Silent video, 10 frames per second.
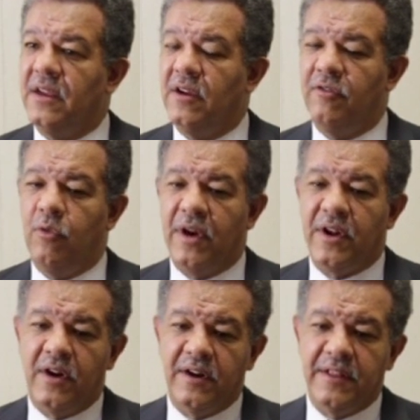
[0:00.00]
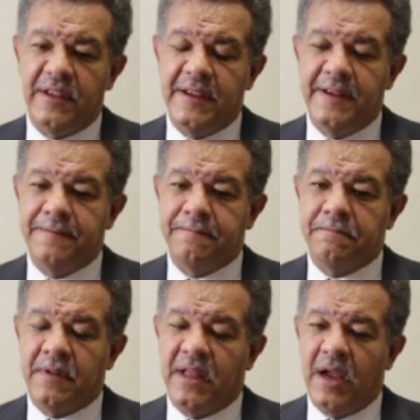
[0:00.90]
of what are the,
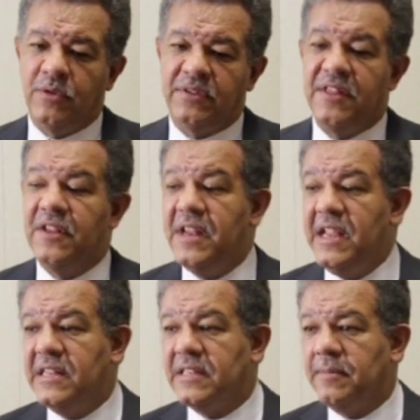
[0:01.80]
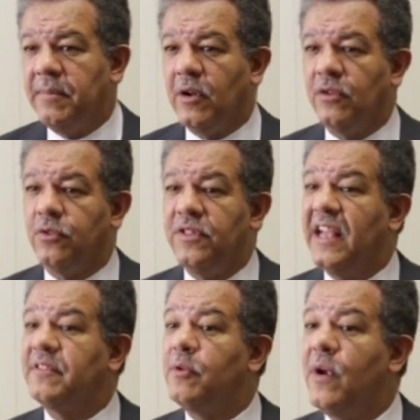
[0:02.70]
I would say, the needs, but also the
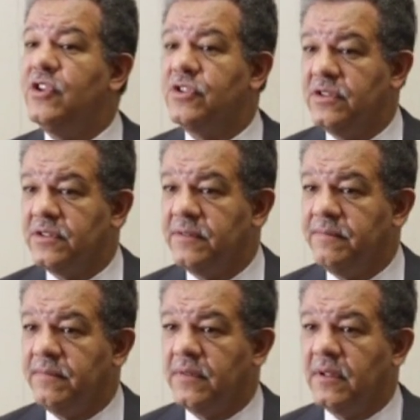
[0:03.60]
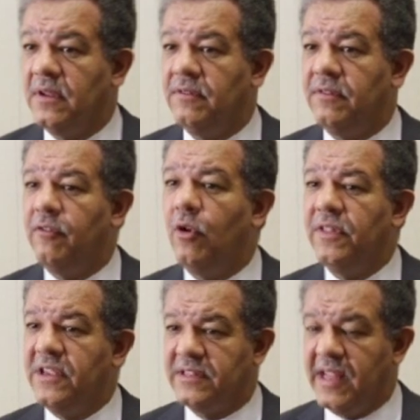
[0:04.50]
aspirations of all
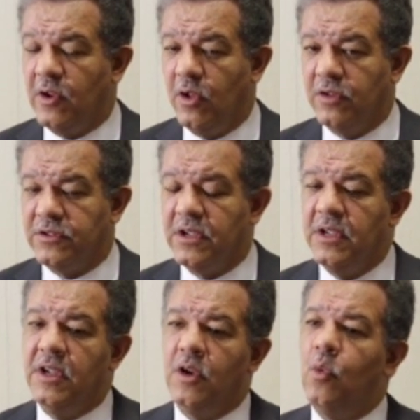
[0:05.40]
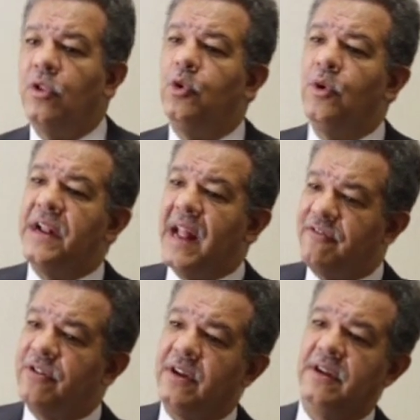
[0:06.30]
these stakeholders. We'll do it in
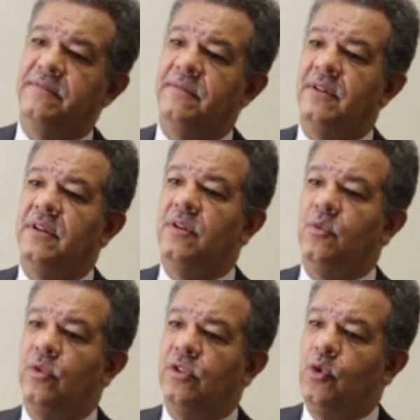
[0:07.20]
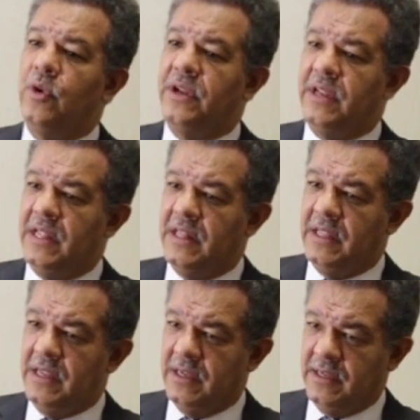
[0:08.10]
Africa, we'll do it in
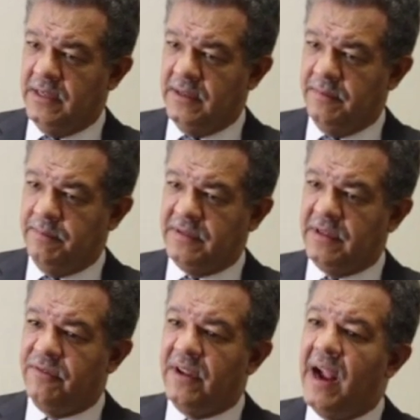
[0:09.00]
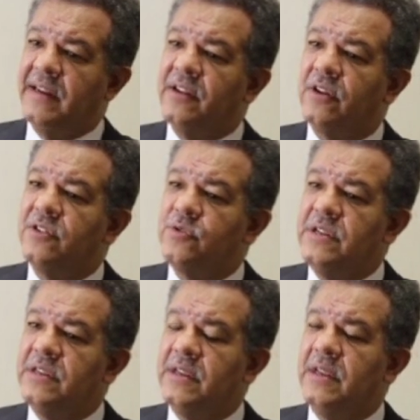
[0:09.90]
the Pacific Island
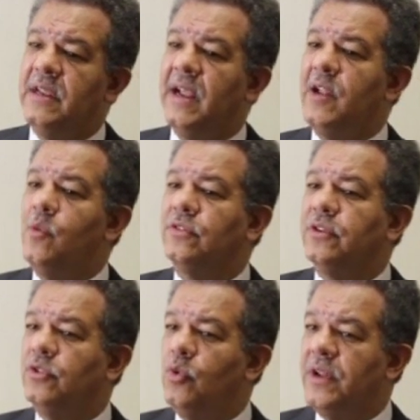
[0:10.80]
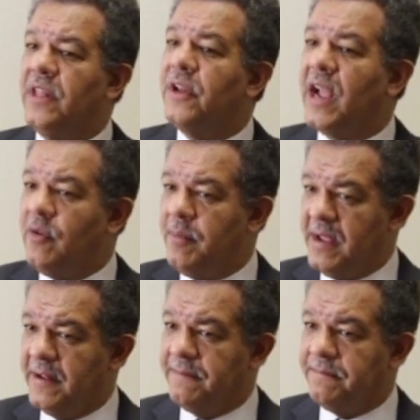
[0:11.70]
countries, and we'll also do it in the
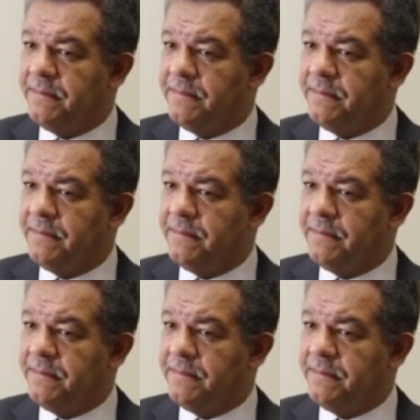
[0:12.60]
Caribbean.